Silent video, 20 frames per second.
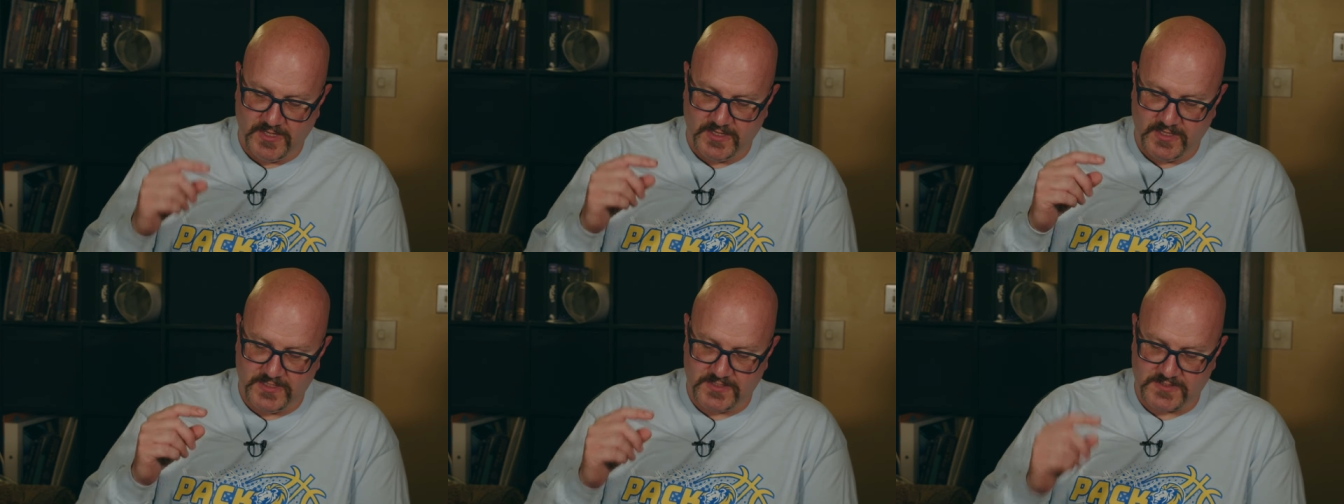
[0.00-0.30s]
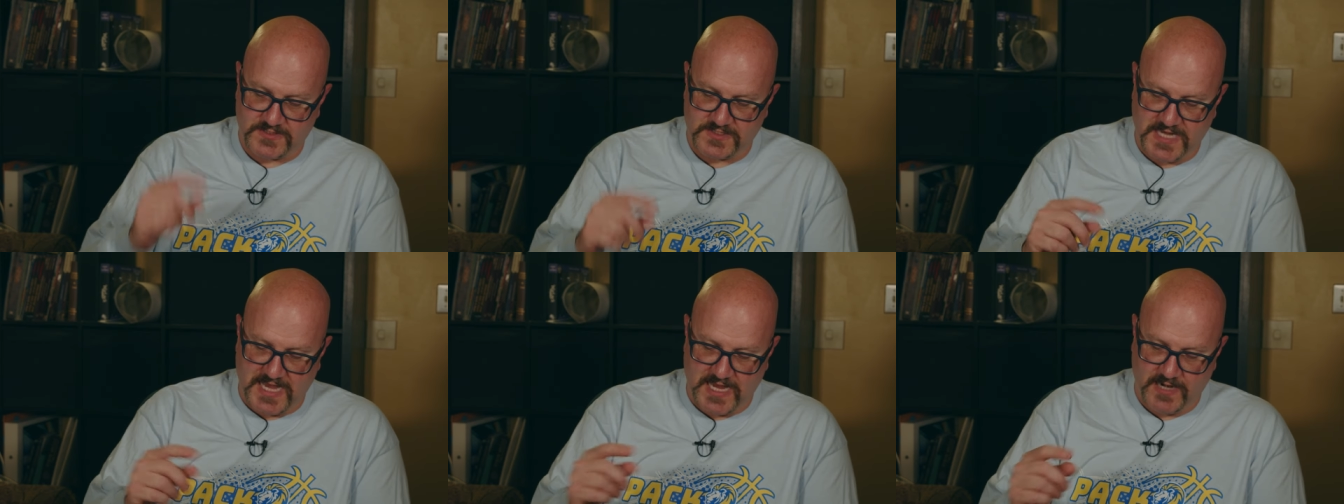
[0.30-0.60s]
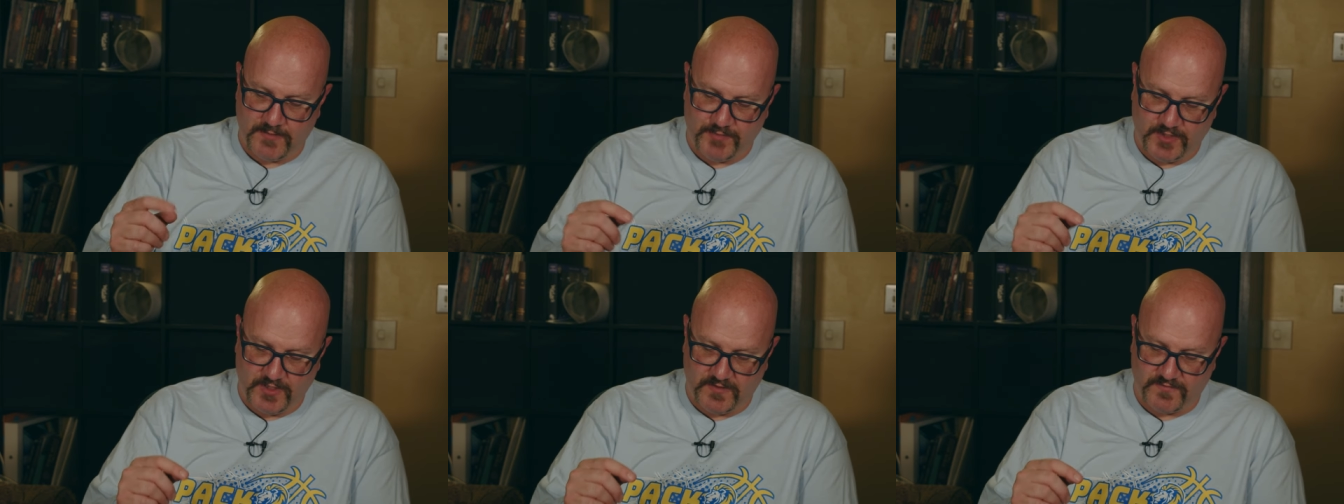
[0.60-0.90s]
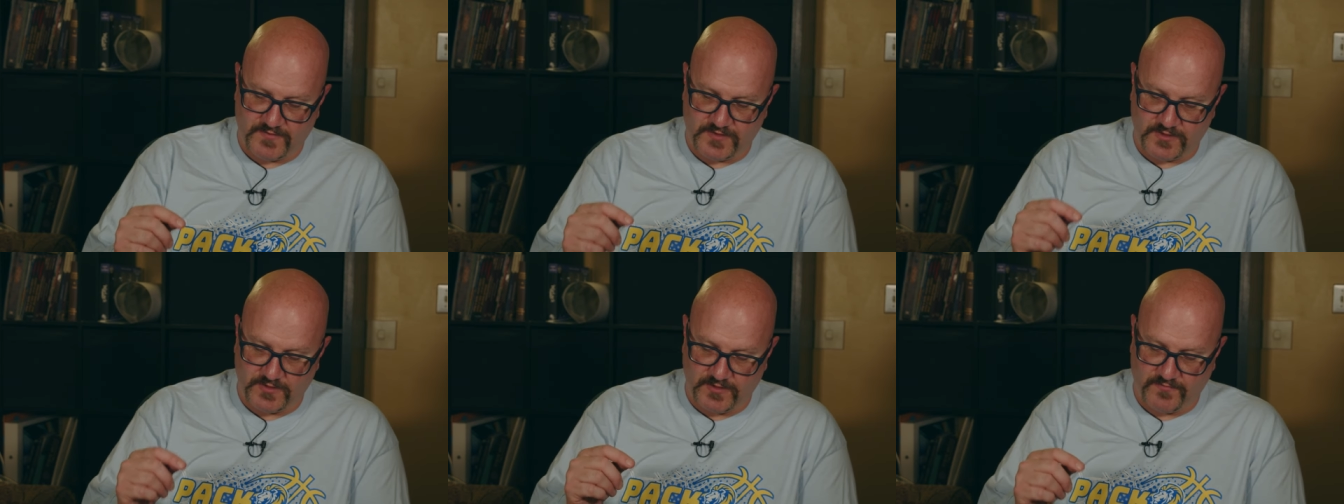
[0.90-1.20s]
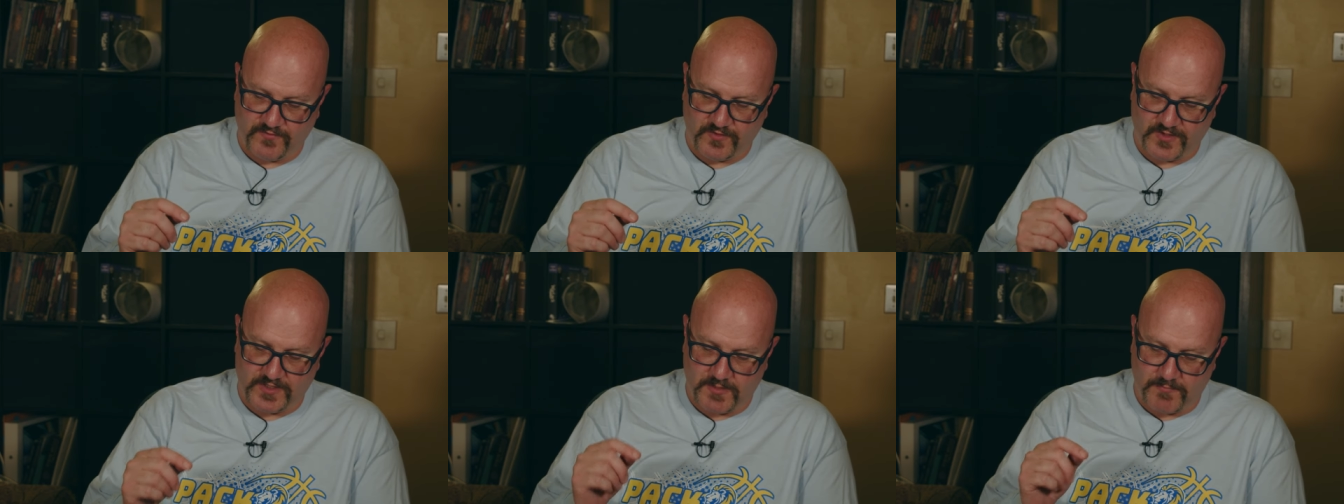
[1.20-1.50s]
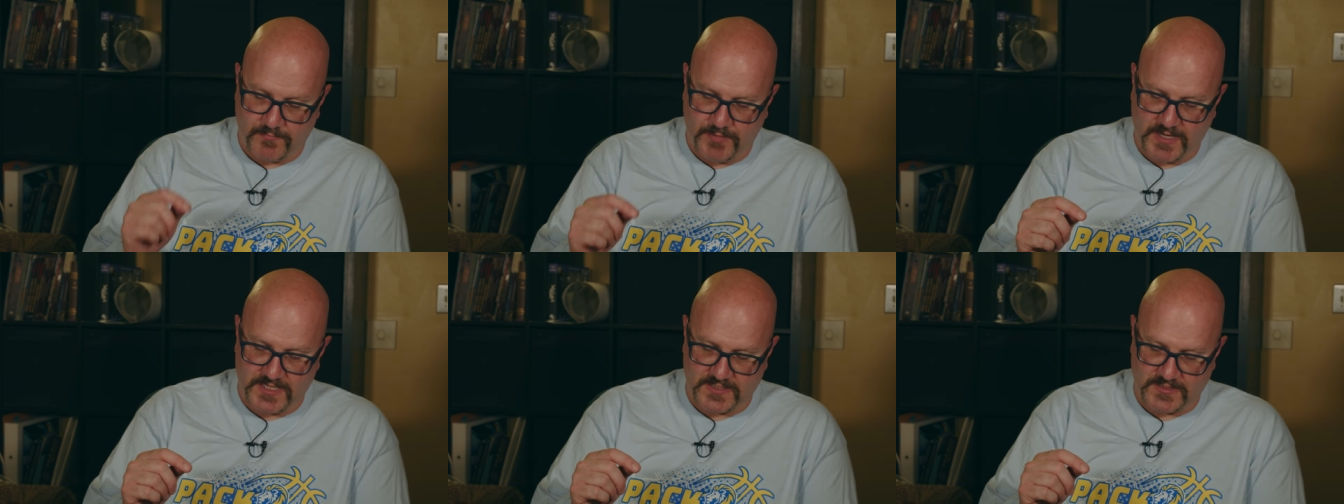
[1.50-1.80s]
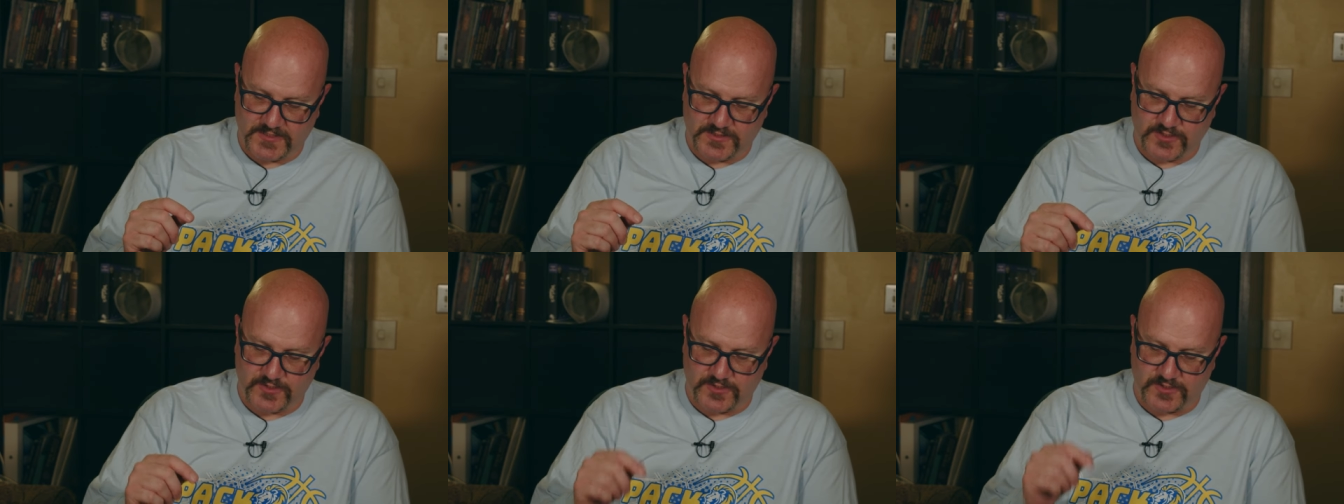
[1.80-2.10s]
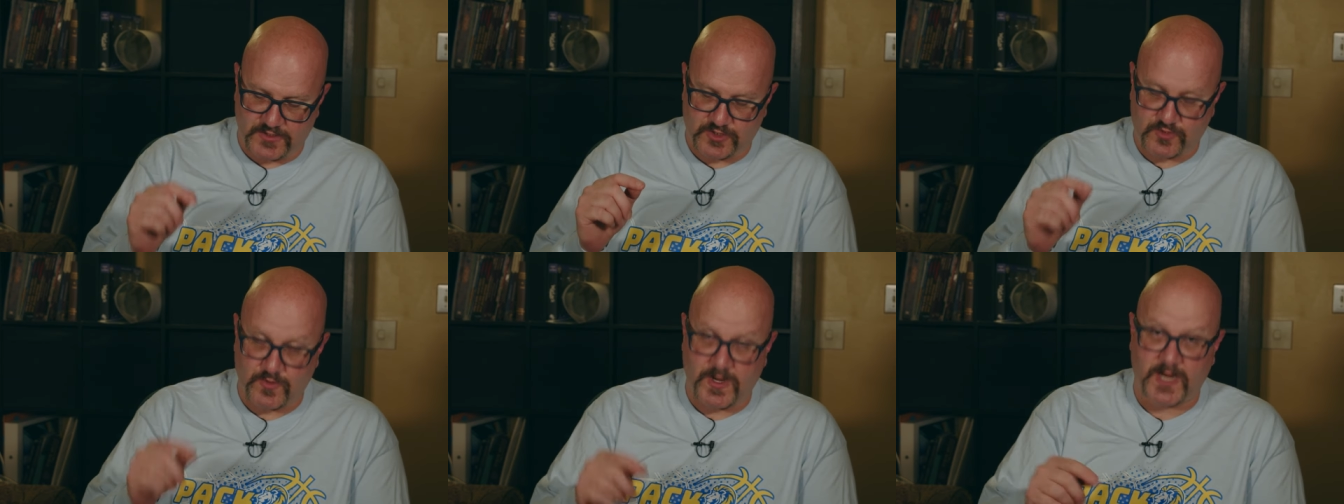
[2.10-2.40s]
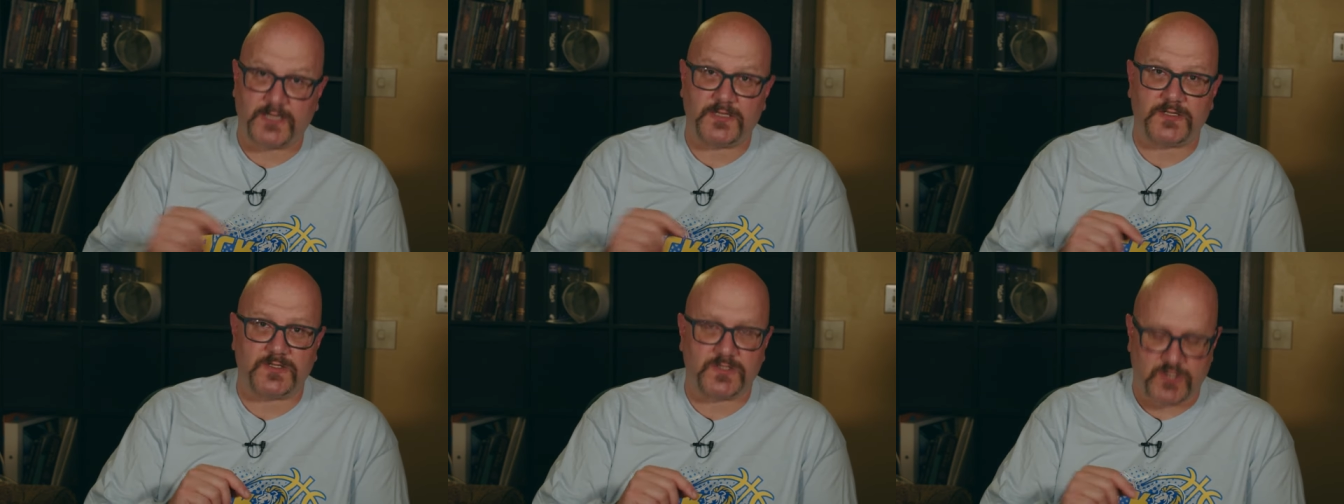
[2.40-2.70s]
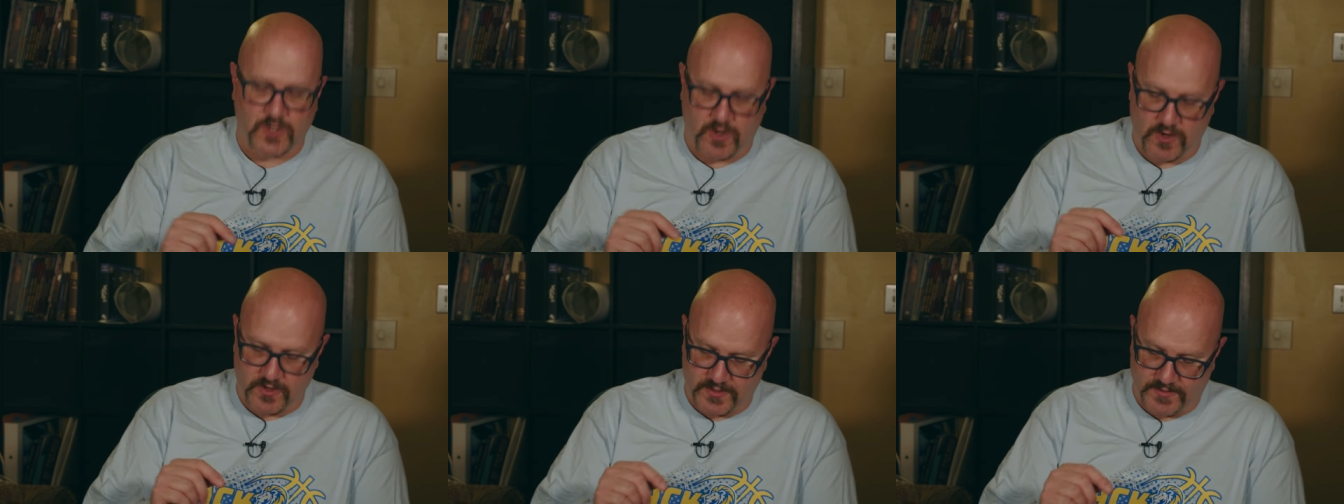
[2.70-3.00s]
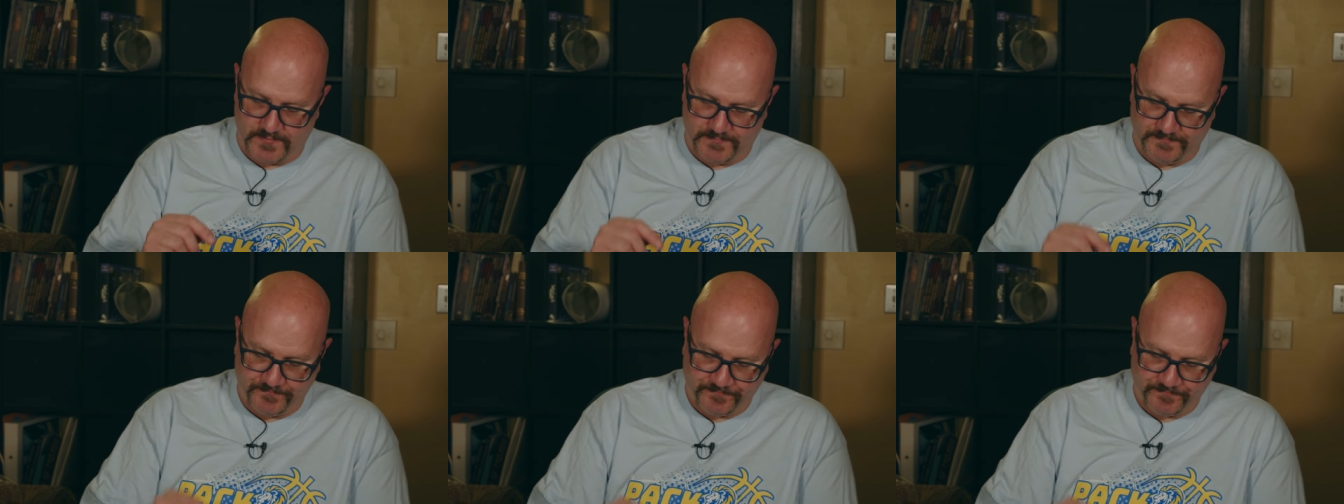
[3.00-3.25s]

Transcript: it is not above delivering a bite to distract its target.